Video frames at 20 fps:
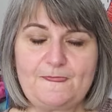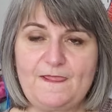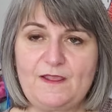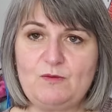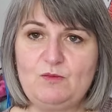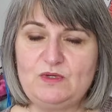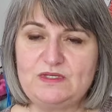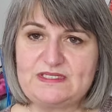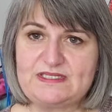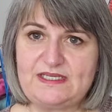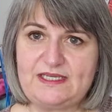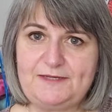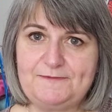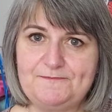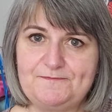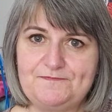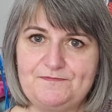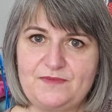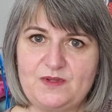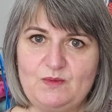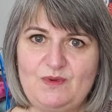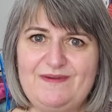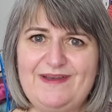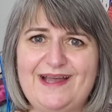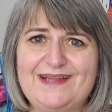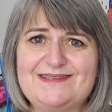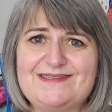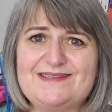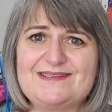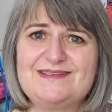We'll see. We've
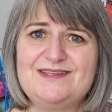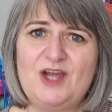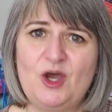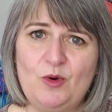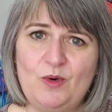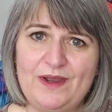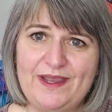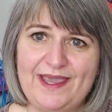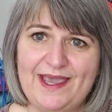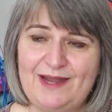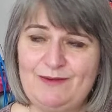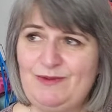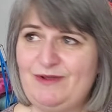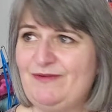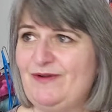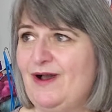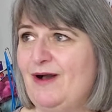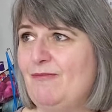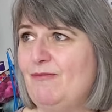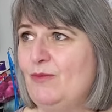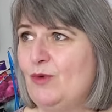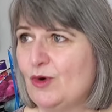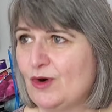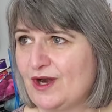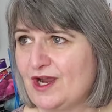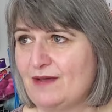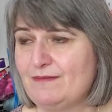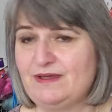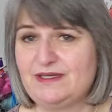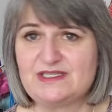had snow again. We've got more
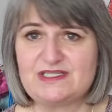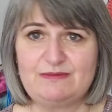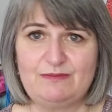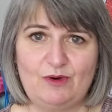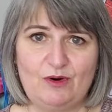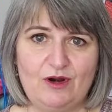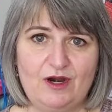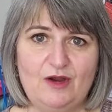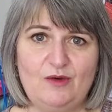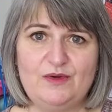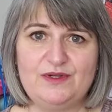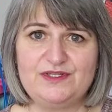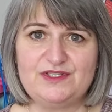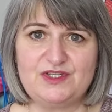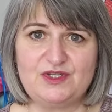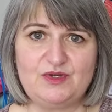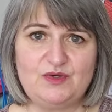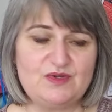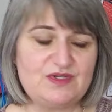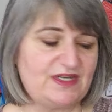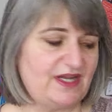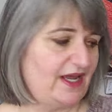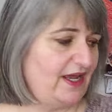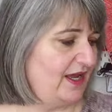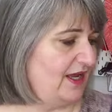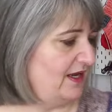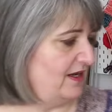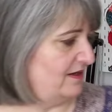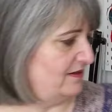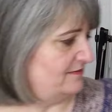coming tomorrow and
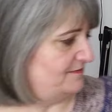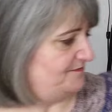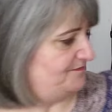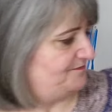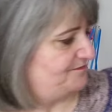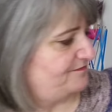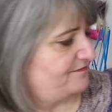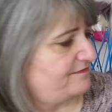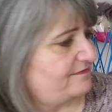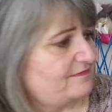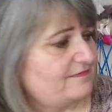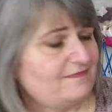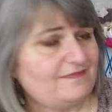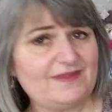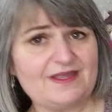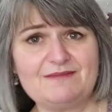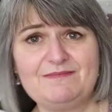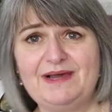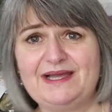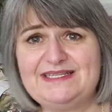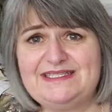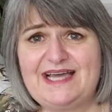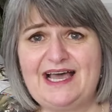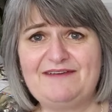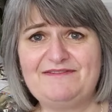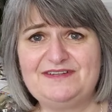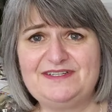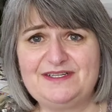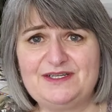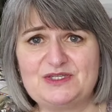Tuesday. And my
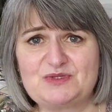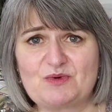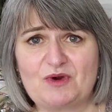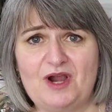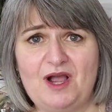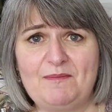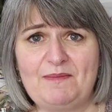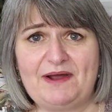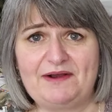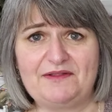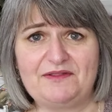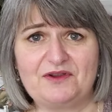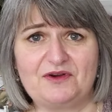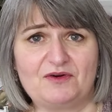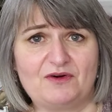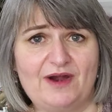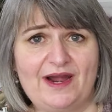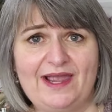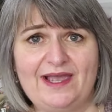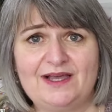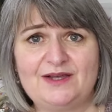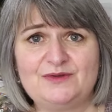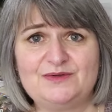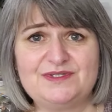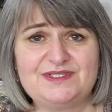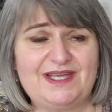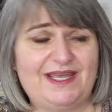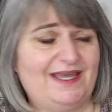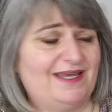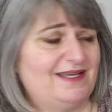daffodils were up out of the
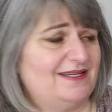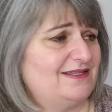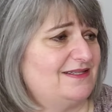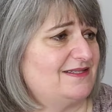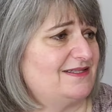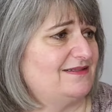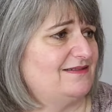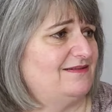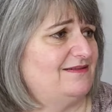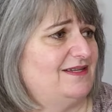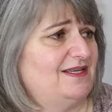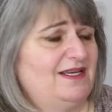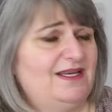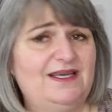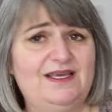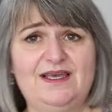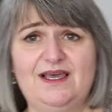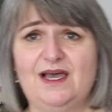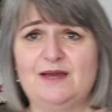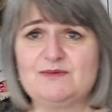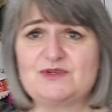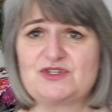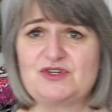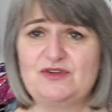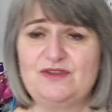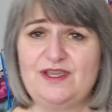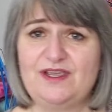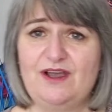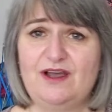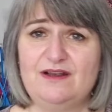ground. And I'm sure
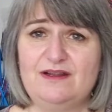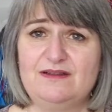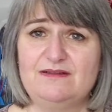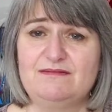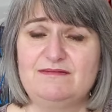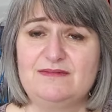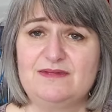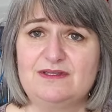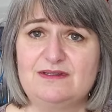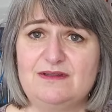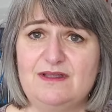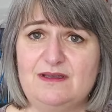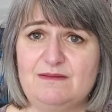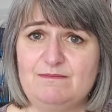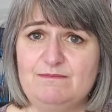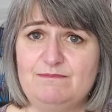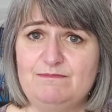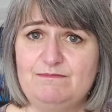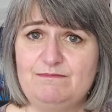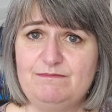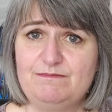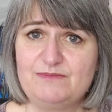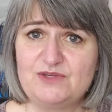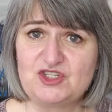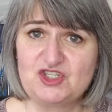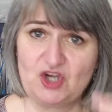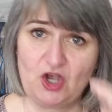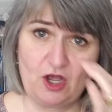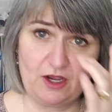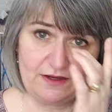they got a, a
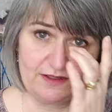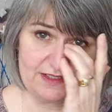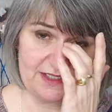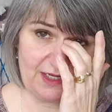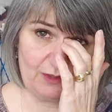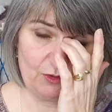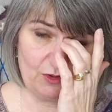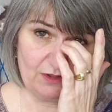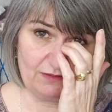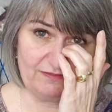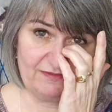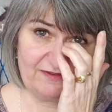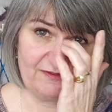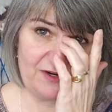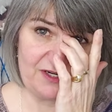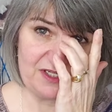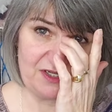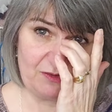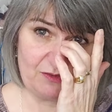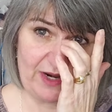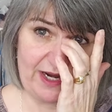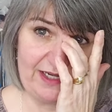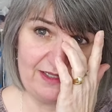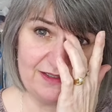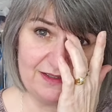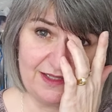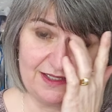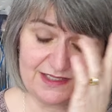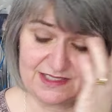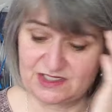shock as they were freezing rained
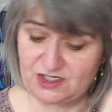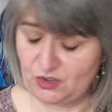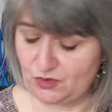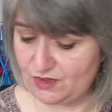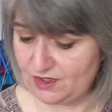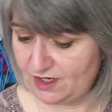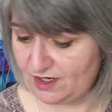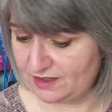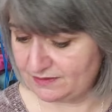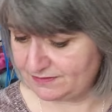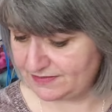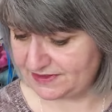and then snowed on.